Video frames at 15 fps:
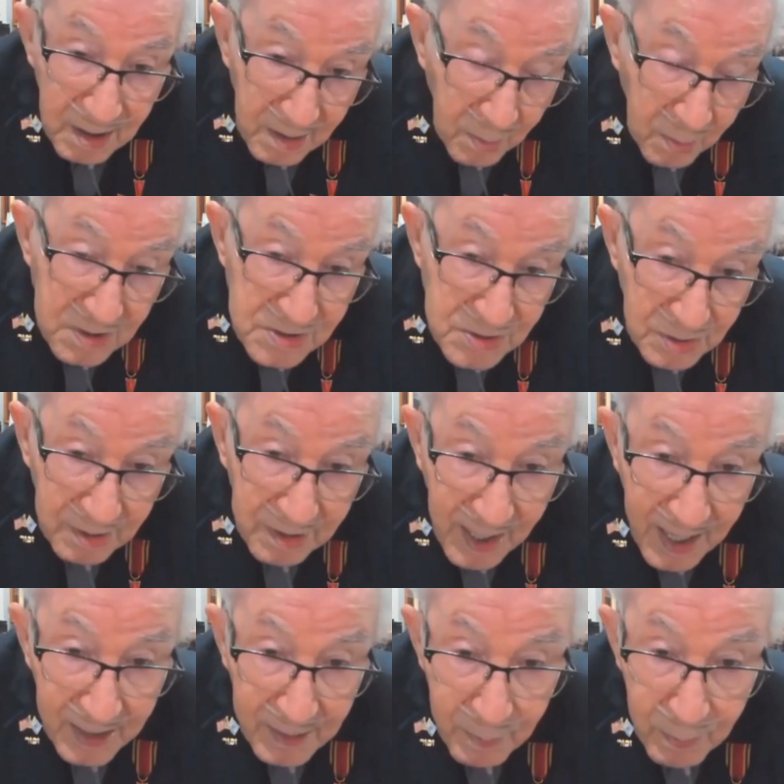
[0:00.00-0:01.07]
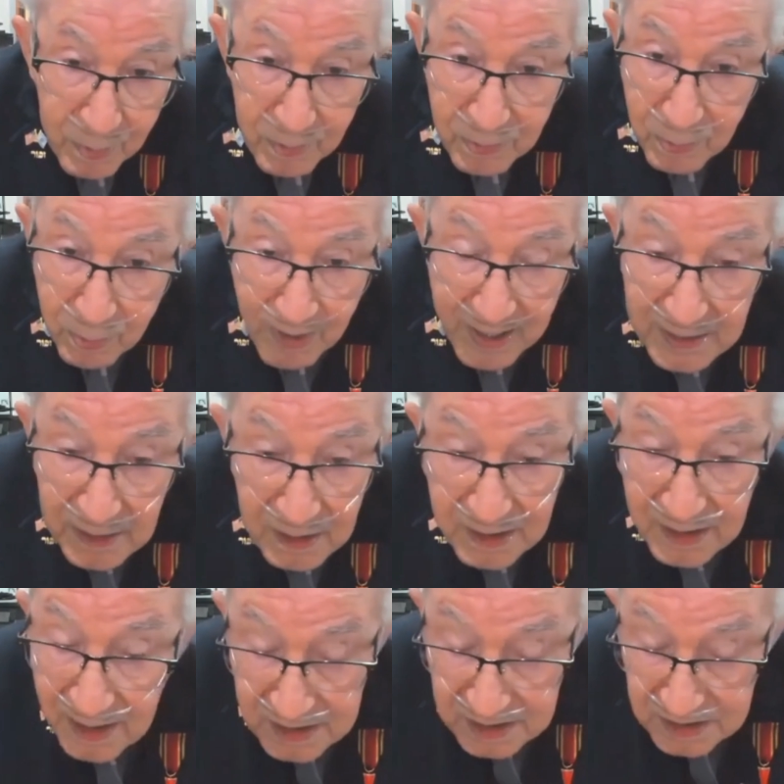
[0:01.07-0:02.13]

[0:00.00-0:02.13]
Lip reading: was a lie. Why did I